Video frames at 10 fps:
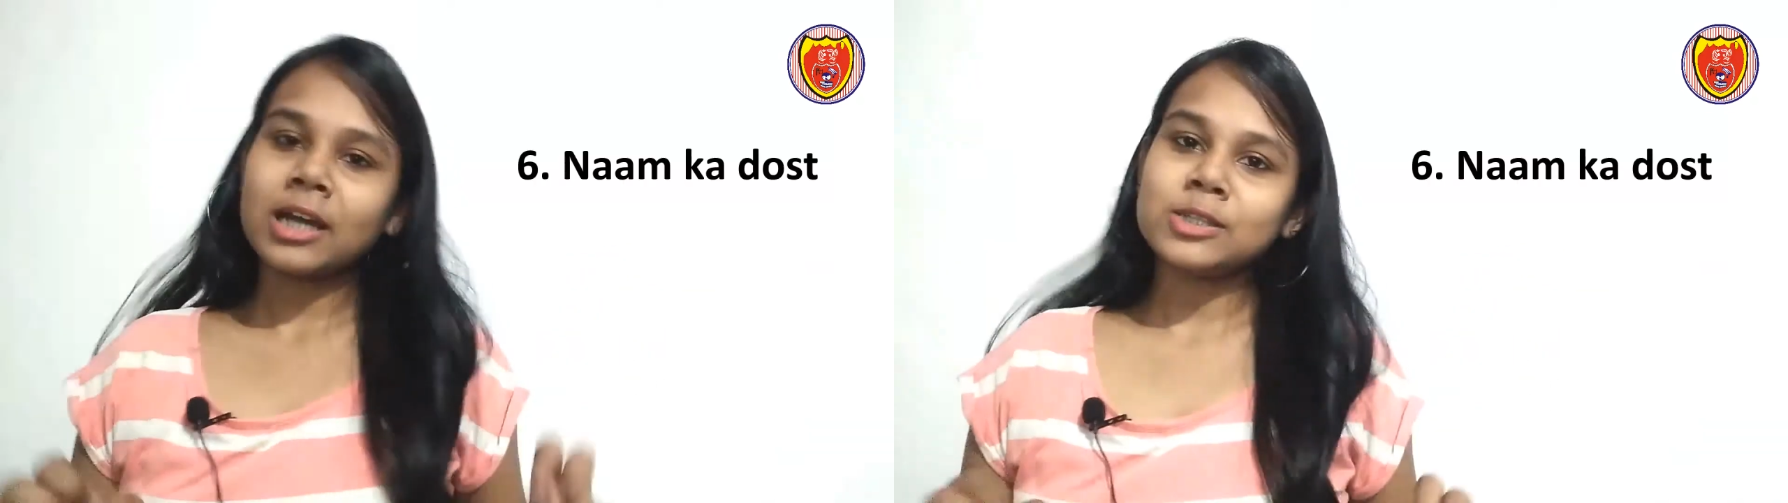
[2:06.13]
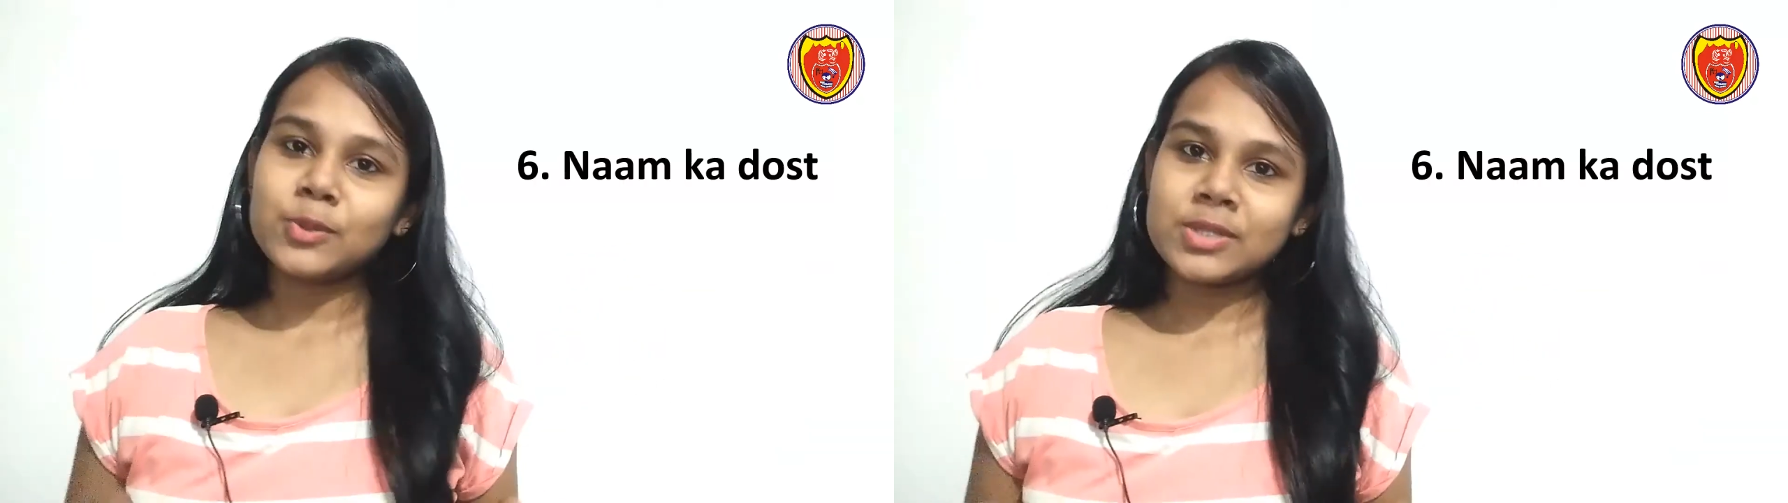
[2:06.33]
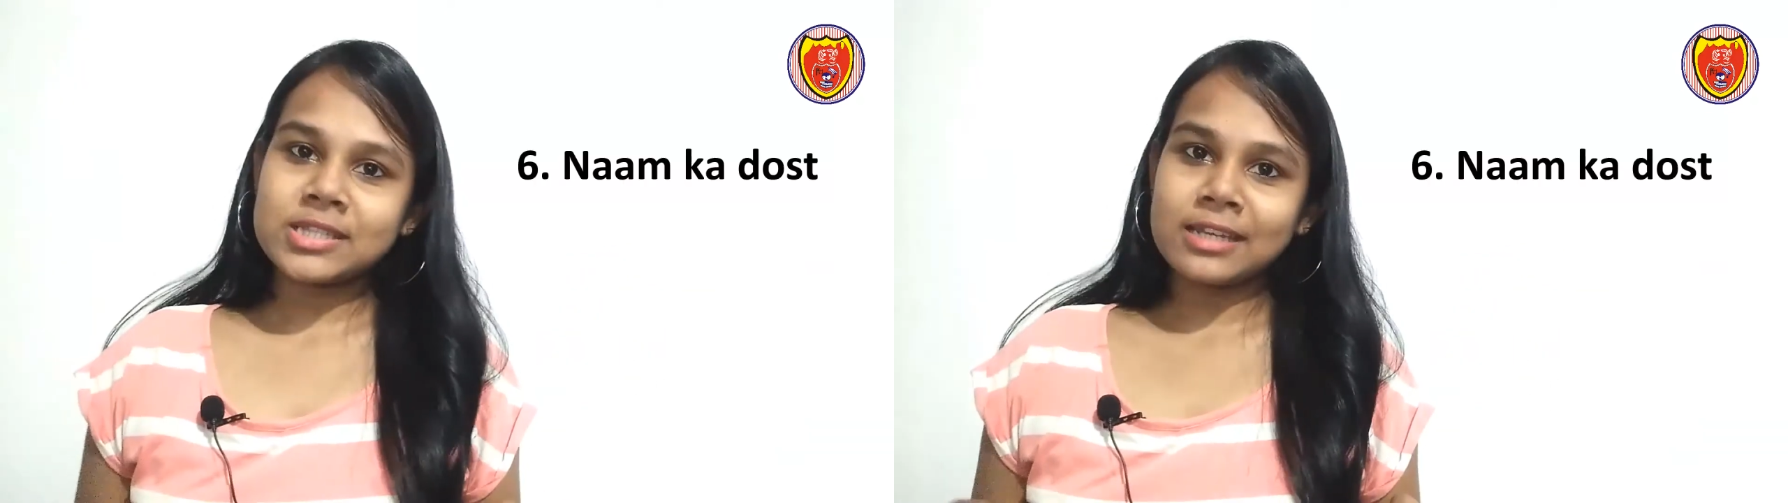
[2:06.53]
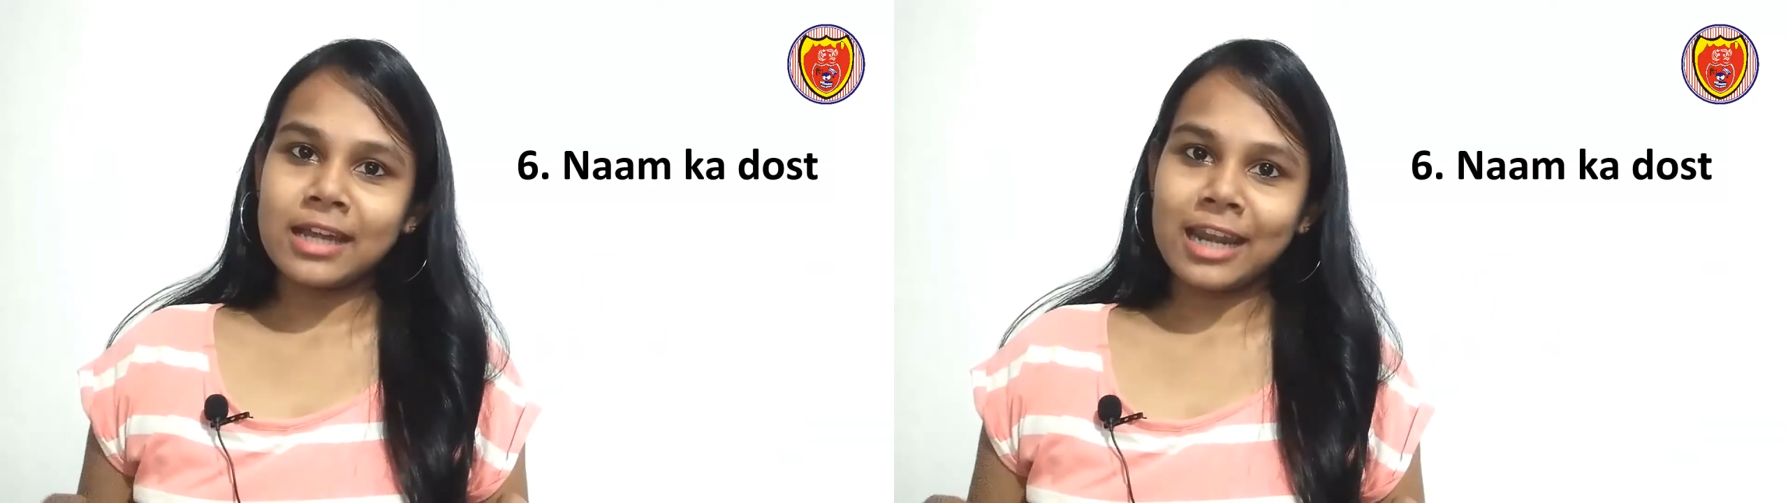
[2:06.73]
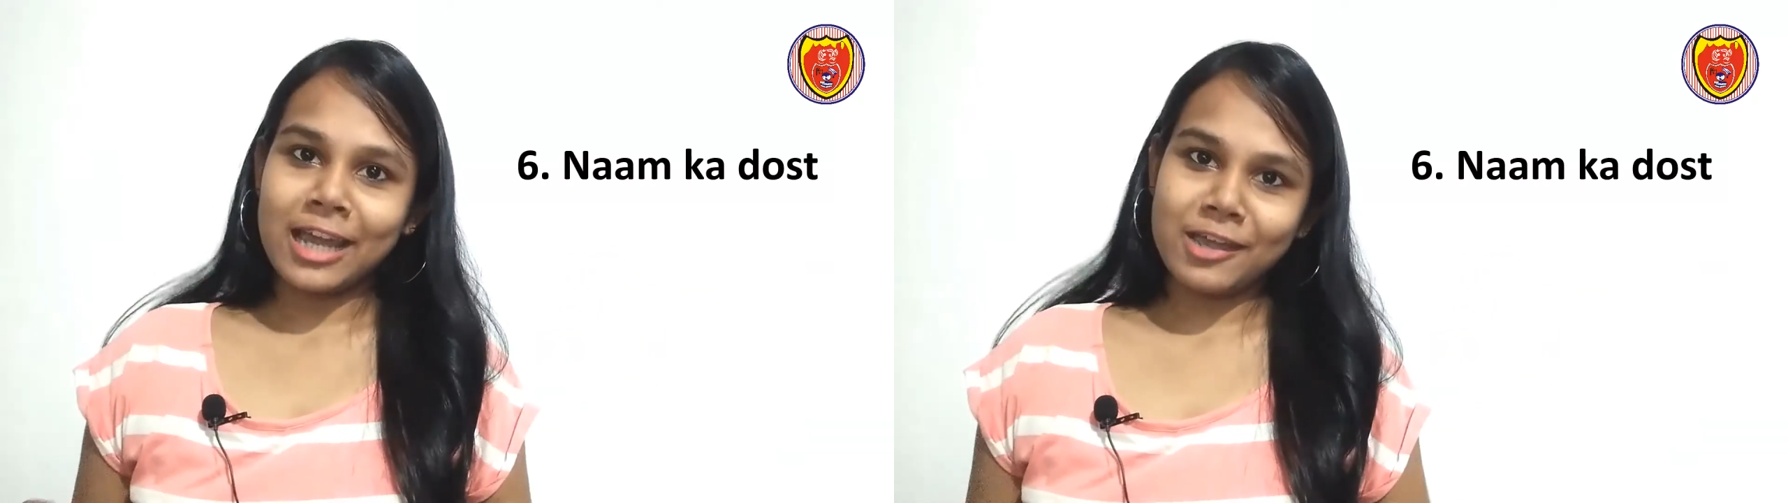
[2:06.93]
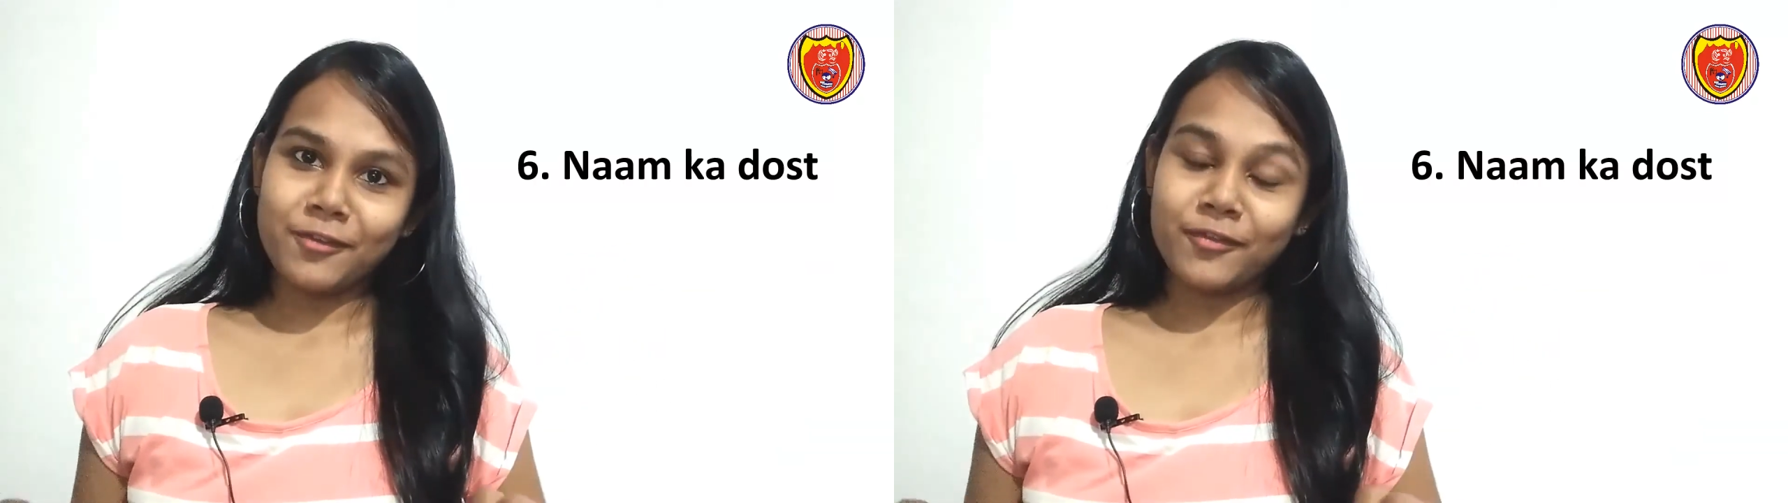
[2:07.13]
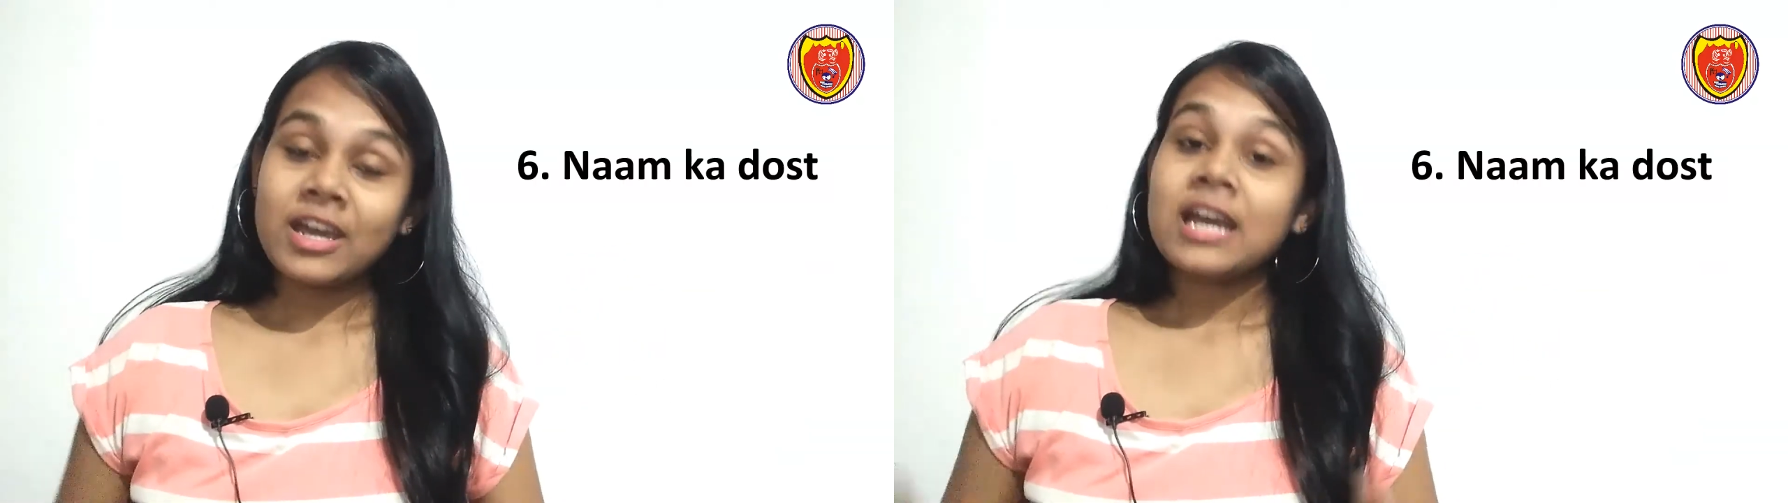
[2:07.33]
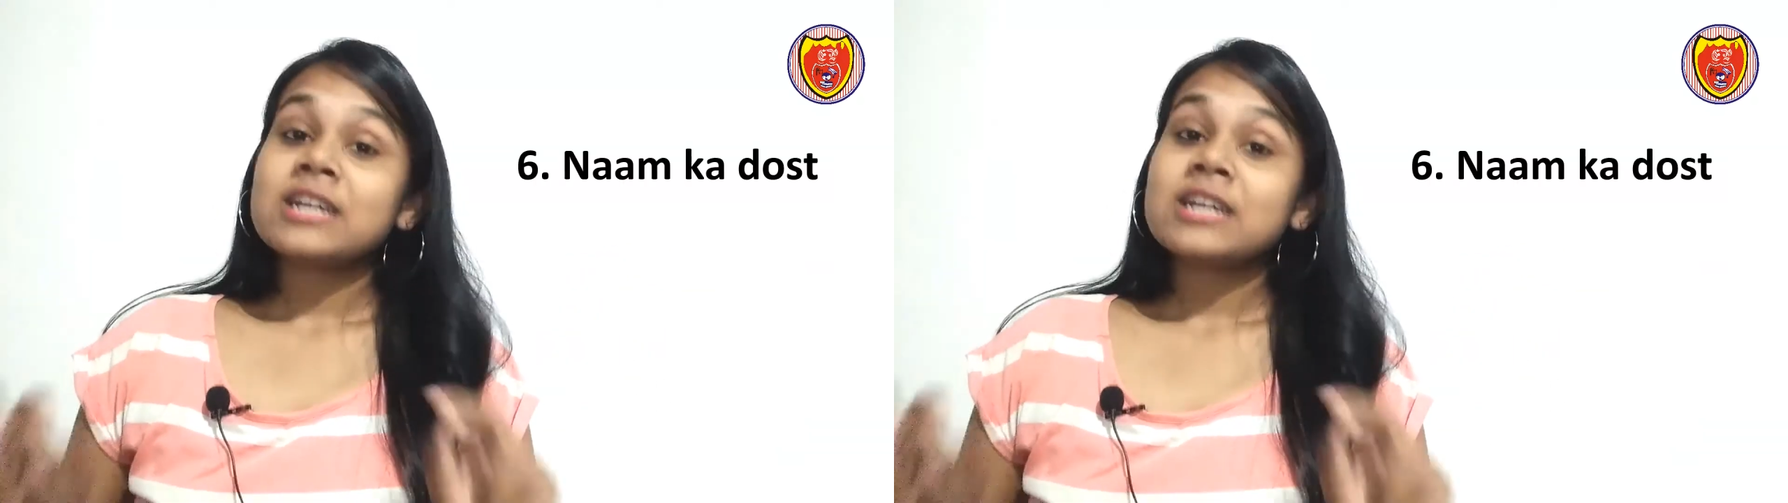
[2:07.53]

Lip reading: ka dost in our life.